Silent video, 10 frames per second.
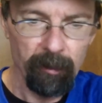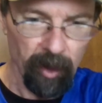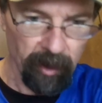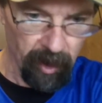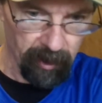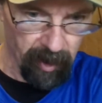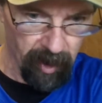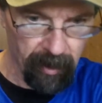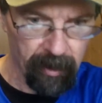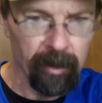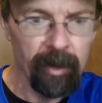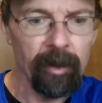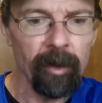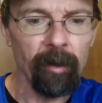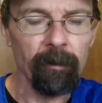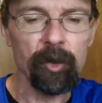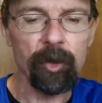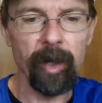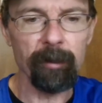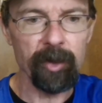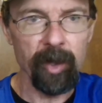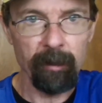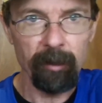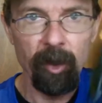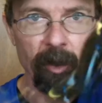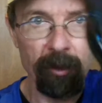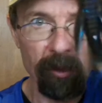So I got that in the tramp stamp color.